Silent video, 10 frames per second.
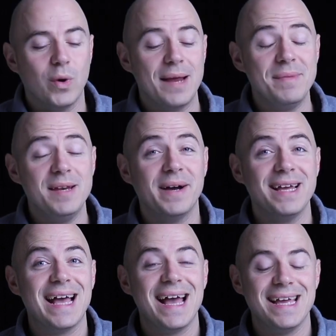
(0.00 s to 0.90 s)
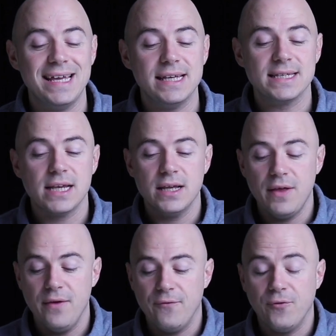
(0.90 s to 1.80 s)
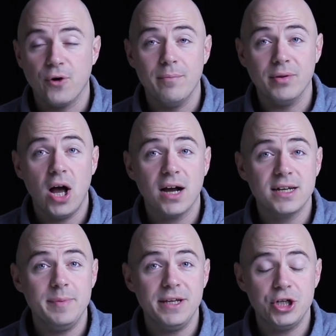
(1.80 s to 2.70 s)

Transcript: What I mean by that is For a block to be